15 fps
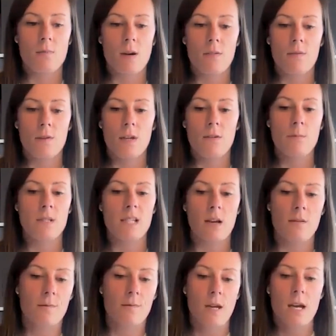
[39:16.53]
I've given
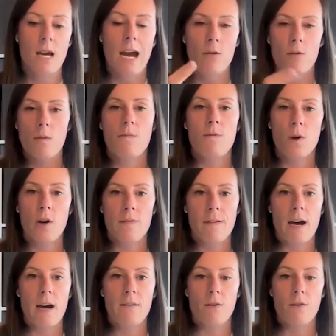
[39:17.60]
myself an hour and
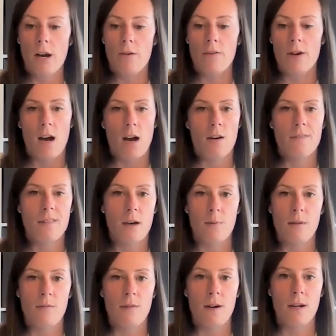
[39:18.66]
45 or an hour and a half, that'll
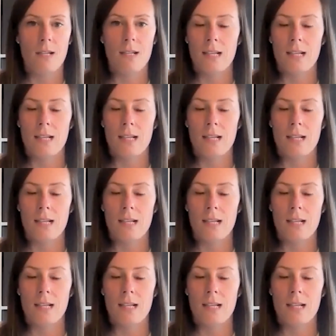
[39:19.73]
be fine.